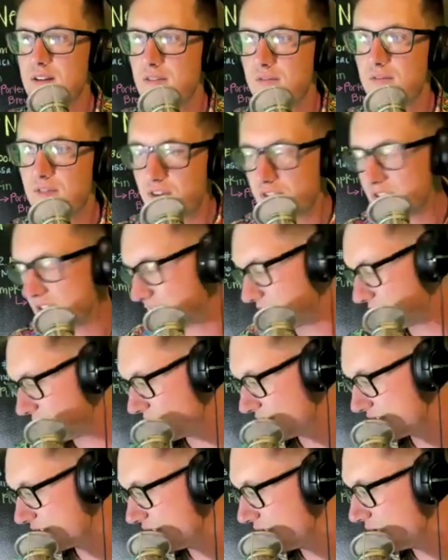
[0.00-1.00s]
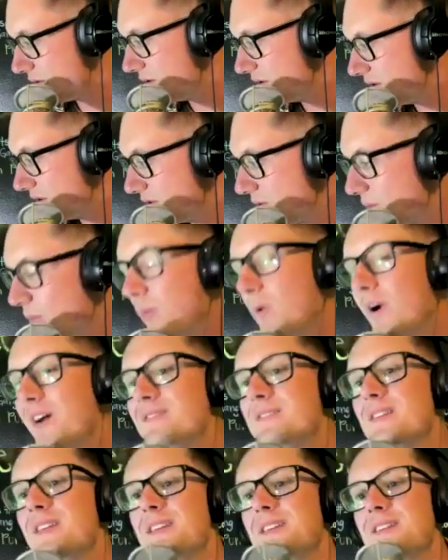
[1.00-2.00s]
First things first, though,
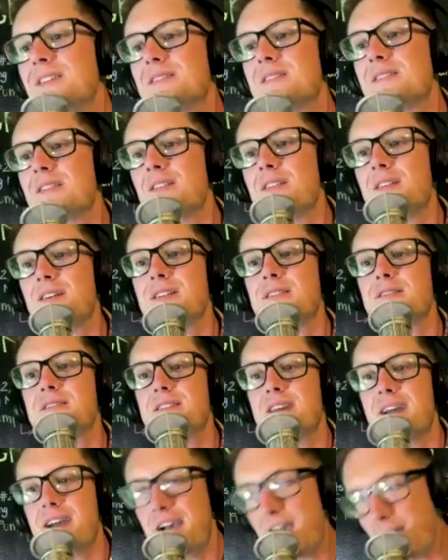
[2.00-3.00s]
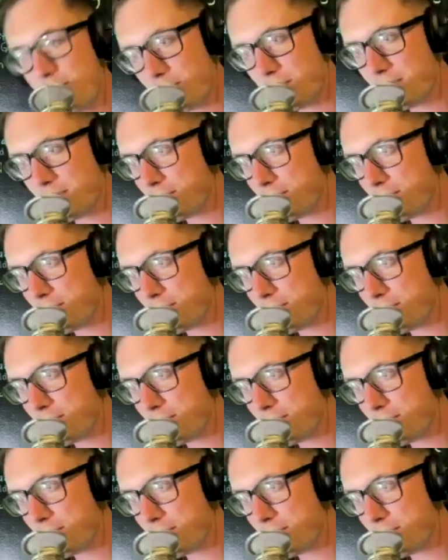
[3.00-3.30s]
what is on tap?